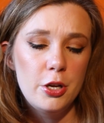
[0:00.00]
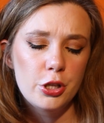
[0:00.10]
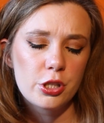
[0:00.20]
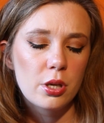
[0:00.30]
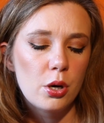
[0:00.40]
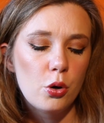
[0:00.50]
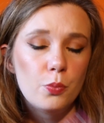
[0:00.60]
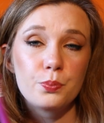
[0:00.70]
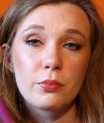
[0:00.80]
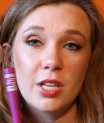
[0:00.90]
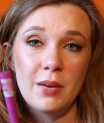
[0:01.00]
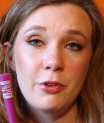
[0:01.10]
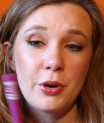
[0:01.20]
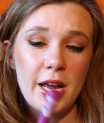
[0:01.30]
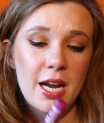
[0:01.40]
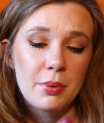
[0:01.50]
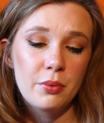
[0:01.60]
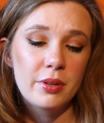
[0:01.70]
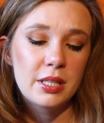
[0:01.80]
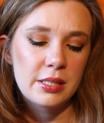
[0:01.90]
So I'm very happy
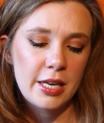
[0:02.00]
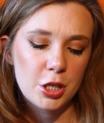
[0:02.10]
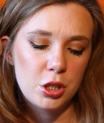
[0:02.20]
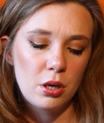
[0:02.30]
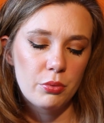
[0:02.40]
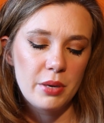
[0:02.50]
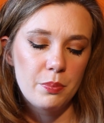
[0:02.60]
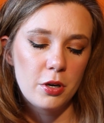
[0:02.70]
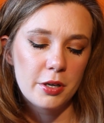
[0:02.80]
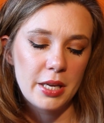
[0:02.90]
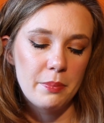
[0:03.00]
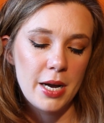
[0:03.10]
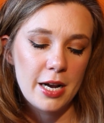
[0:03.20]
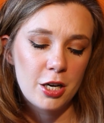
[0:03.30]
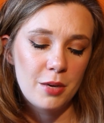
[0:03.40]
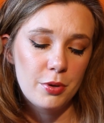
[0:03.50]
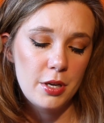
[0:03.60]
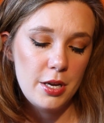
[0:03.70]
with this, and I actually already bought a backup